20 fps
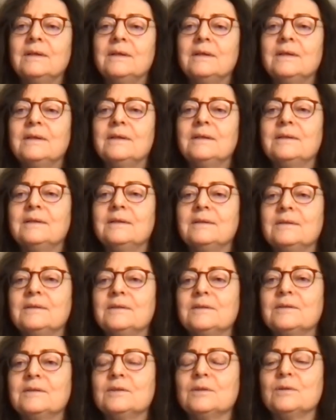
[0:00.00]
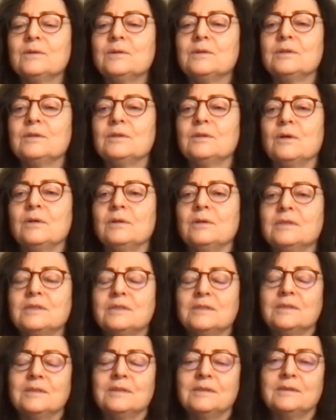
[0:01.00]
And uh, so this
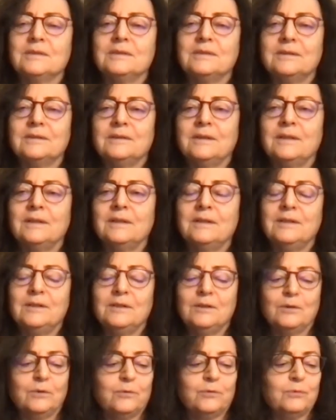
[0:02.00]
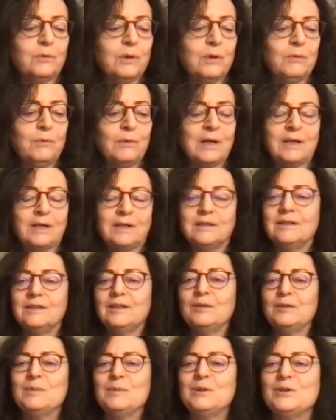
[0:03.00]
constant uh, idea of
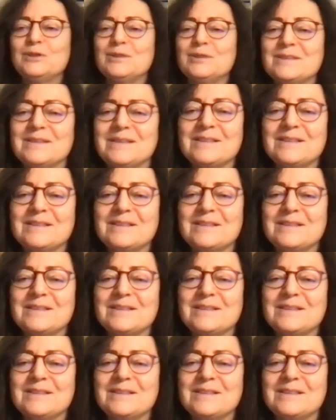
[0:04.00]
rewriting images.